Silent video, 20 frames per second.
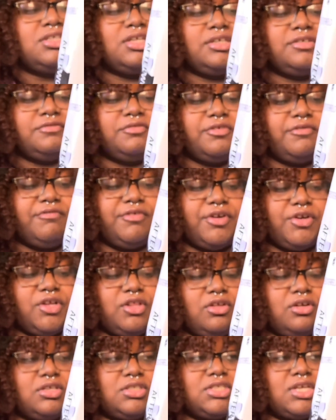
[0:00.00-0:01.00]
like for a very
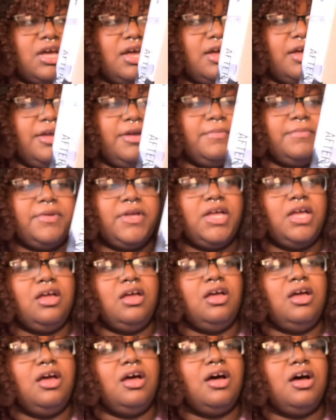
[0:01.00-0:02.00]
long time.
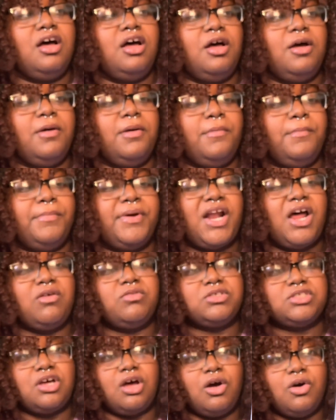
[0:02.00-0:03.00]
But I
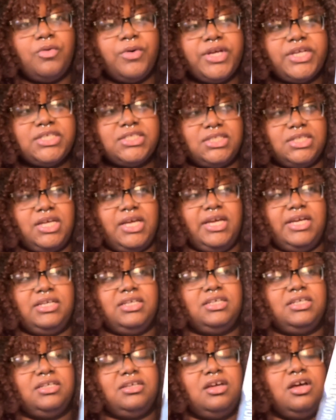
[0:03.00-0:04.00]
was always like
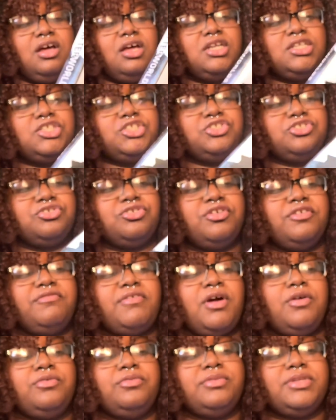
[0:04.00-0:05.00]
unsure
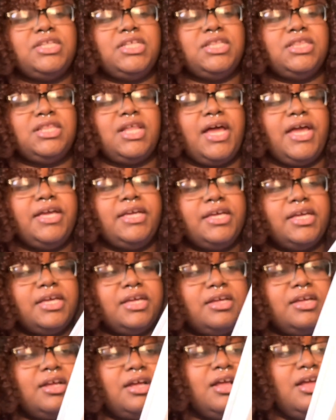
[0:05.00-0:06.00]
if I really like
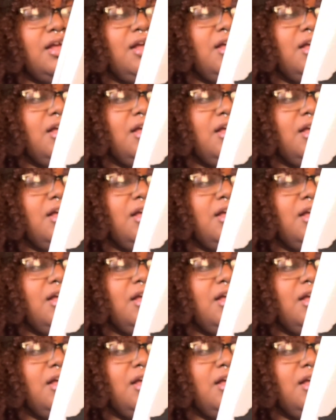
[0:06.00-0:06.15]
it,